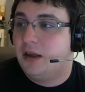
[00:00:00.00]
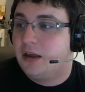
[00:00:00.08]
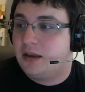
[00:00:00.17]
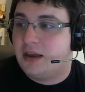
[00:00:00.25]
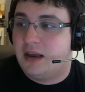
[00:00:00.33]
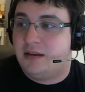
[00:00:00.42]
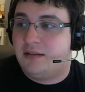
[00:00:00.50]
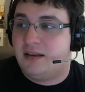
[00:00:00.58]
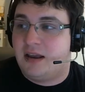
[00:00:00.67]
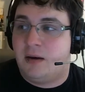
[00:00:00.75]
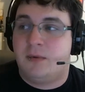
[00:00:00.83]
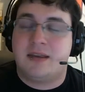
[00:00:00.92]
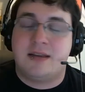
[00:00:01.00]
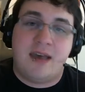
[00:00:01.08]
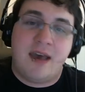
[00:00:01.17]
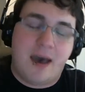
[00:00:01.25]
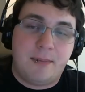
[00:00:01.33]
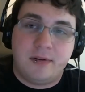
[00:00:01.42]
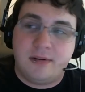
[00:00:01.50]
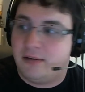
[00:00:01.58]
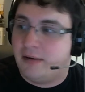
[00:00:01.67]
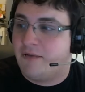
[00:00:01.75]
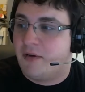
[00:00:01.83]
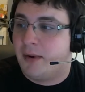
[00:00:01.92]
kind of did not want that to happen to you,
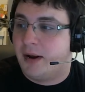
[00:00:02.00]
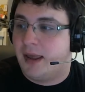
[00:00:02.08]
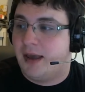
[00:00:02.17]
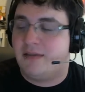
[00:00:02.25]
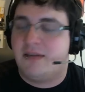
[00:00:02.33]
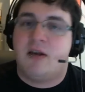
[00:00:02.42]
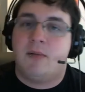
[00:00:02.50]
everybody out there.